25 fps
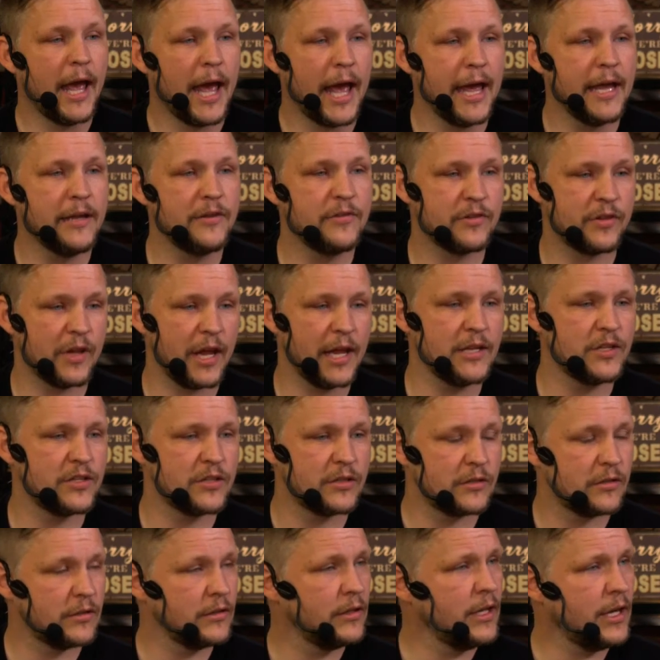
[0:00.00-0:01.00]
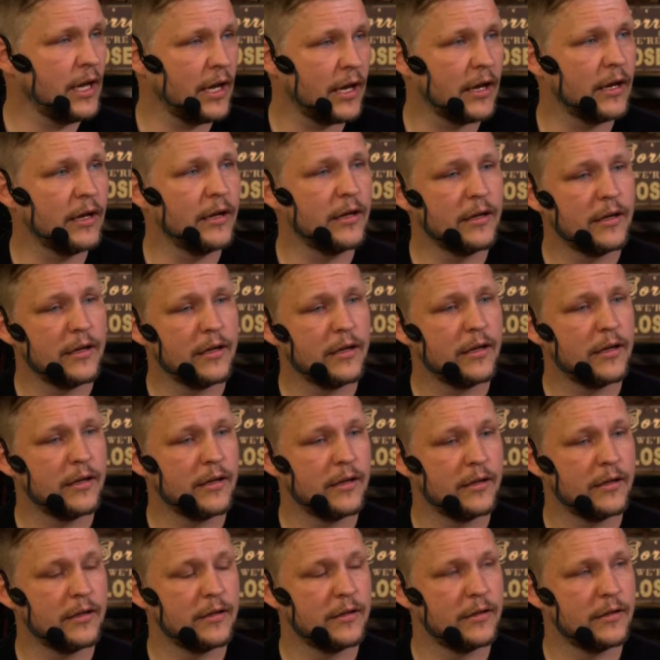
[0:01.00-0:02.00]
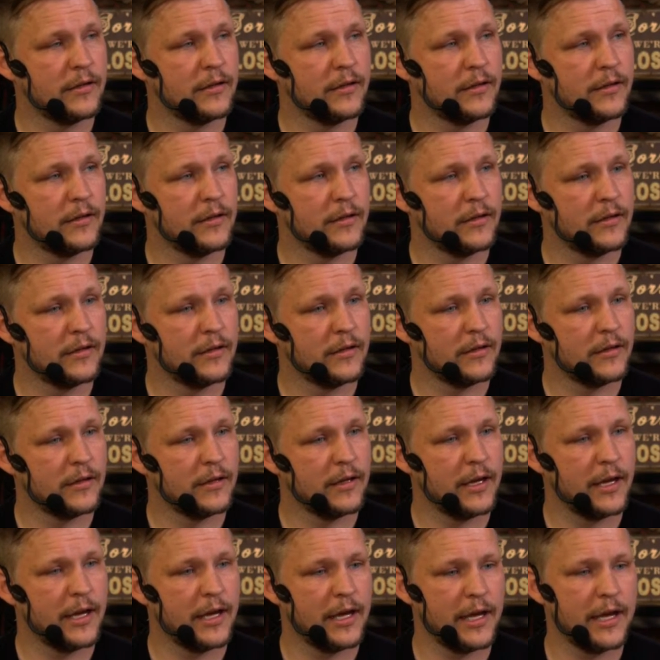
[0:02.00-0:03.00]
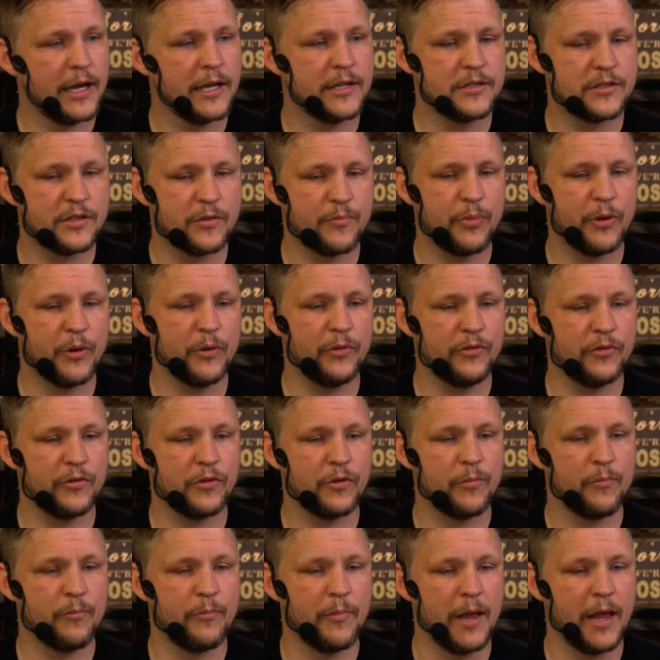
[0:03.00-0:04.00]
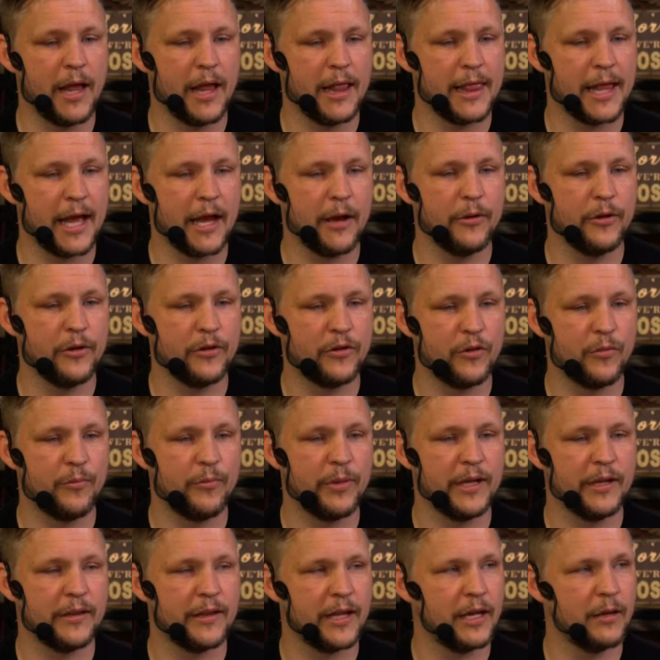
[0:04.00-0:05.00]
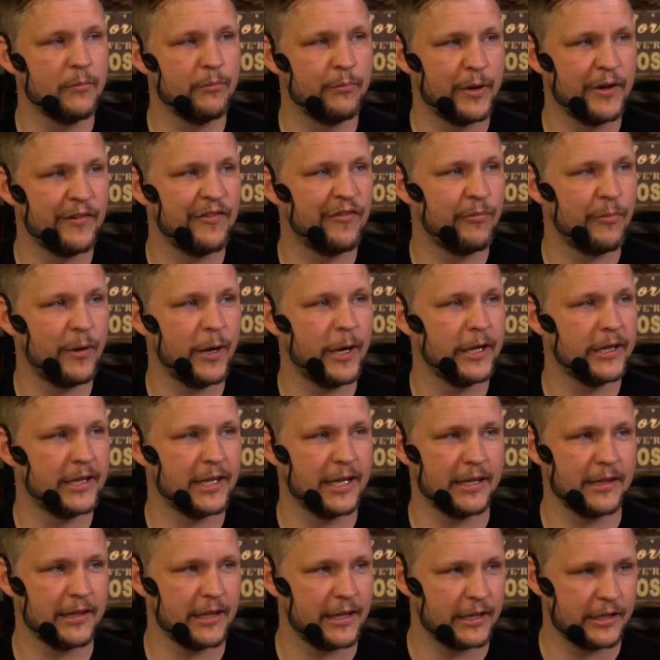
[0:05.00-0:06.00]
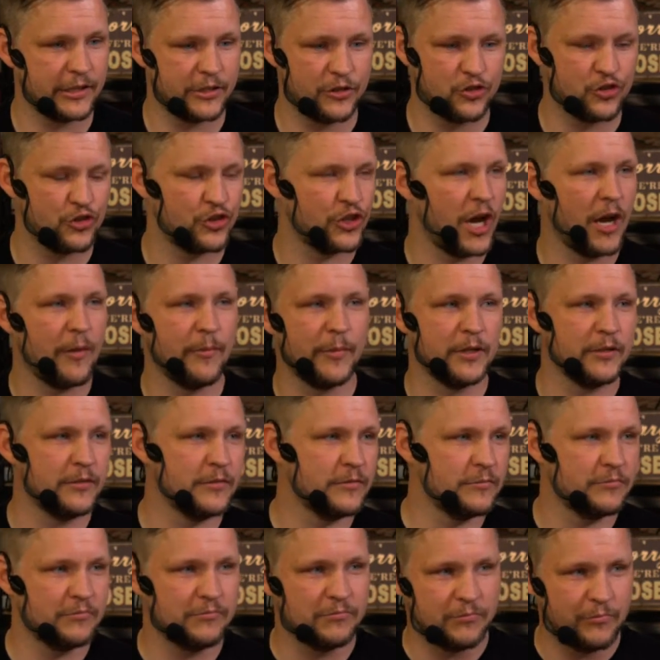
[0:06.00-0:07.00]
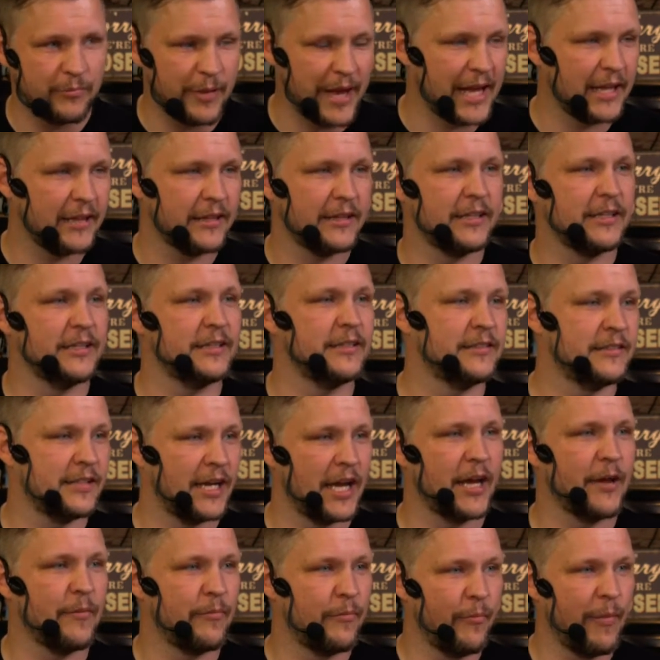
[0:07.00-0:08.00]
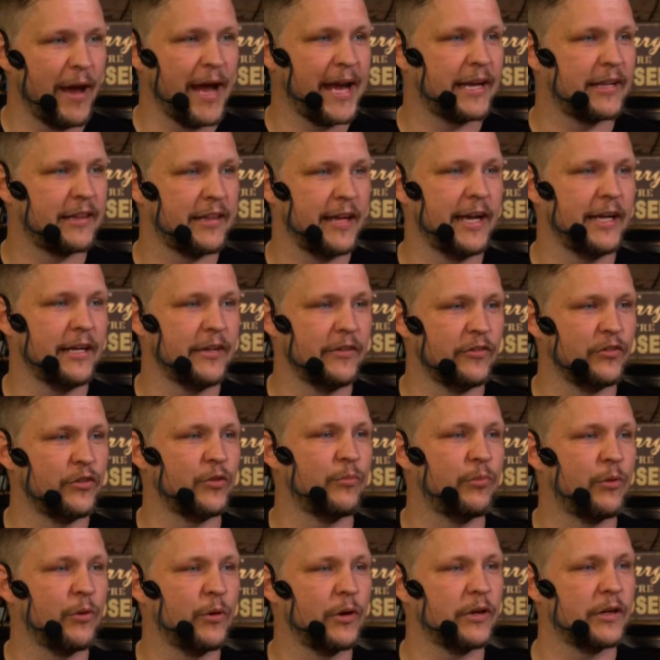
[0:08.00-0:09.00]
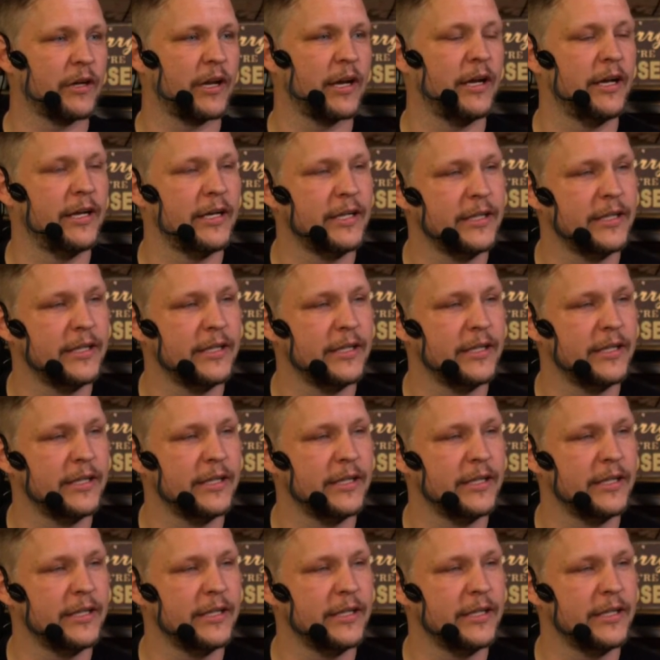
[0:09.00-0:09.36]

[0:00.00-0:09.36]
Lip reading: Apart from allow you to have stocks of it. It's supposed to allow you to be that buff bot, that shaman paladin type backline support guy.